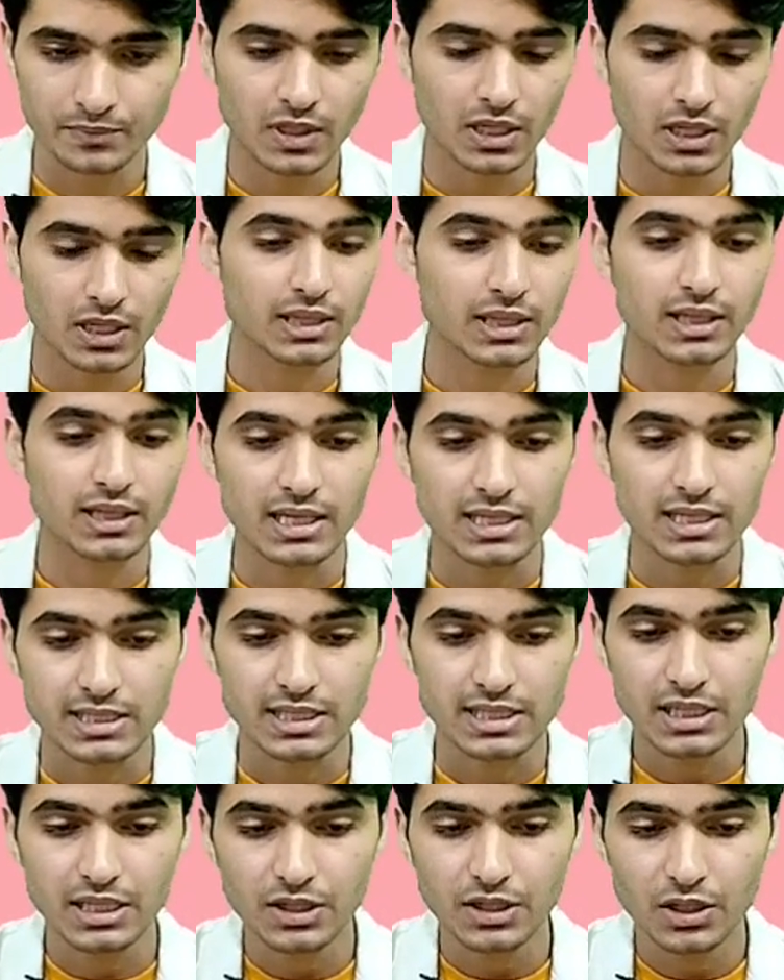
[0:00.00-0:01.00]
In the class
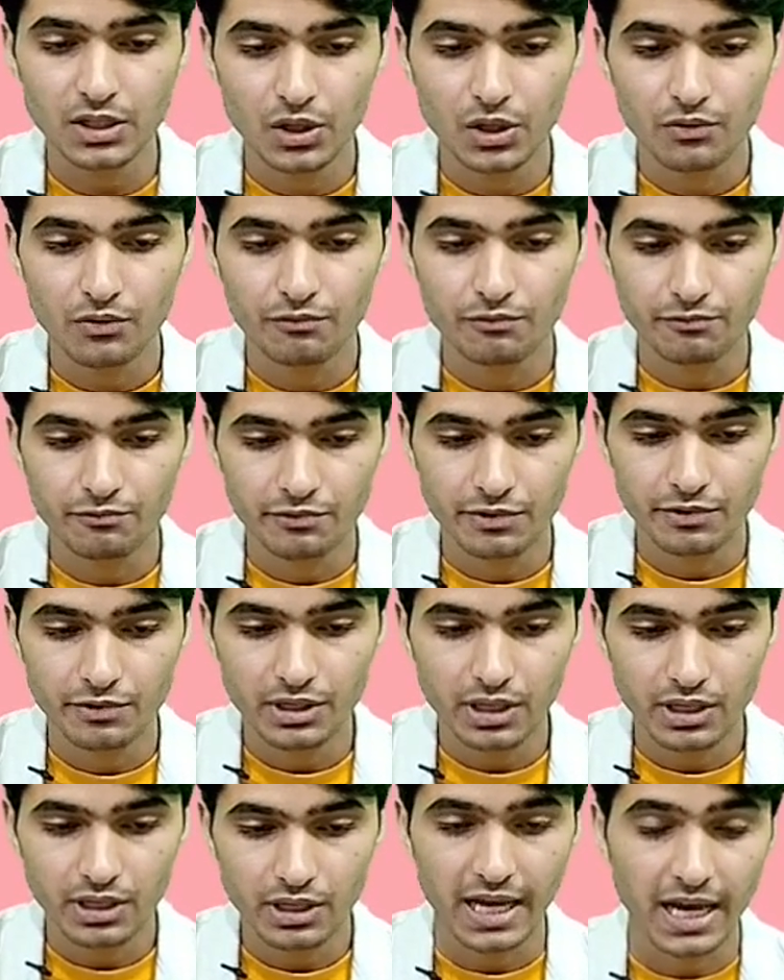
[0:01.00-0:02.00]
3, we
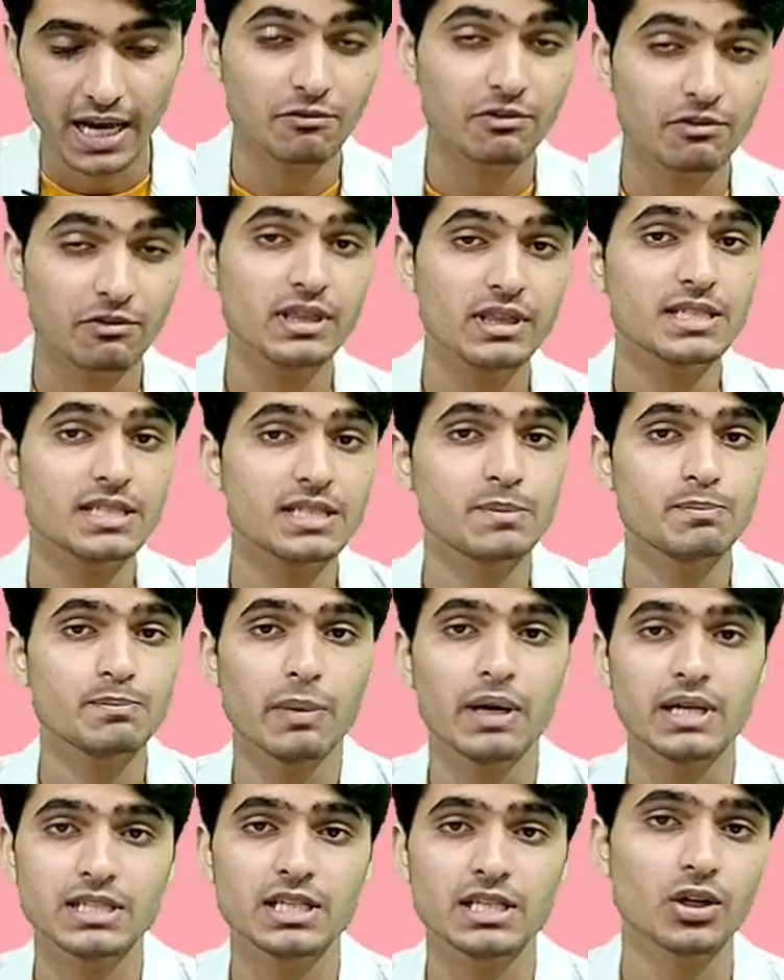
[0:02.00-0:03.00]
are having the
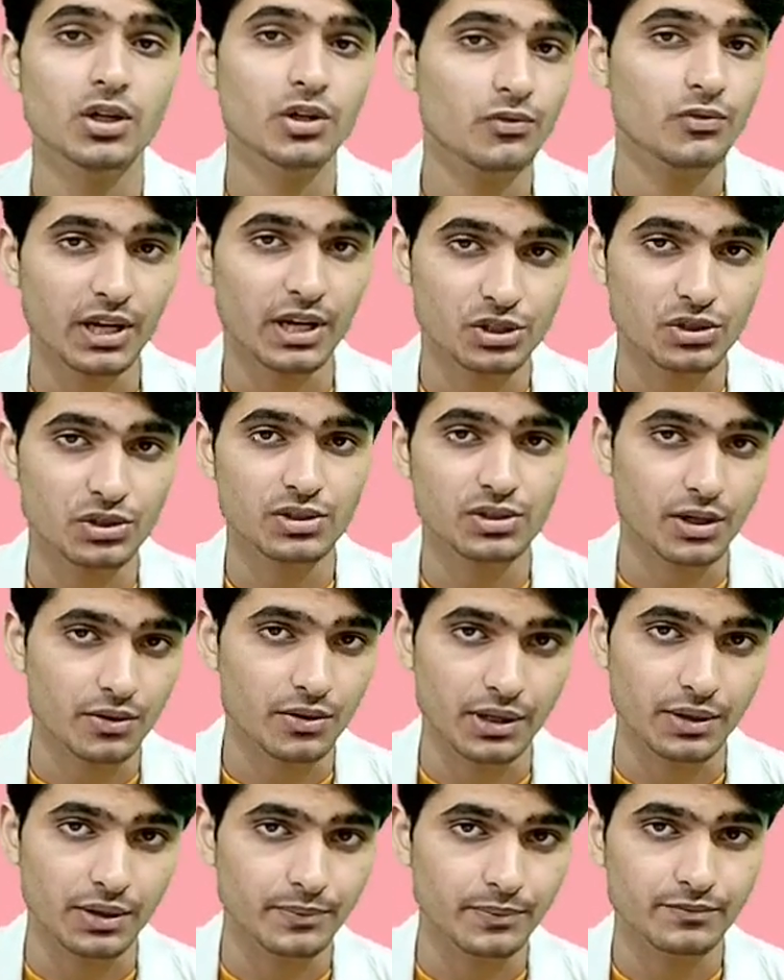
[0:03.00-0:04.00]
spastic contractions
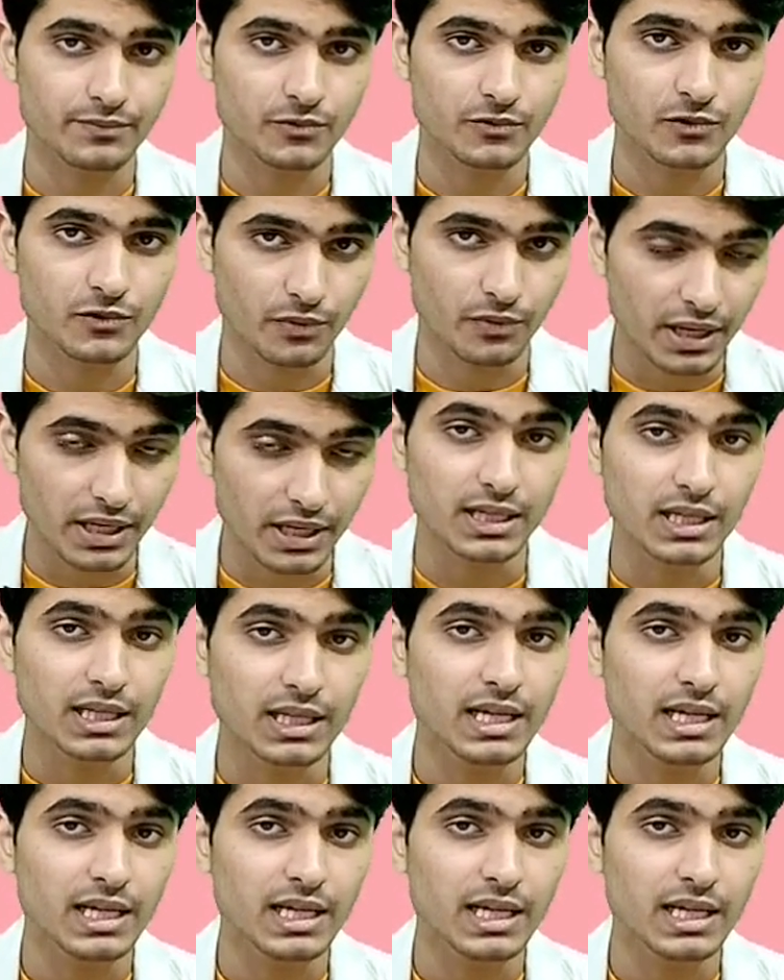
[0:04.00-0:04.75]
occurring, right?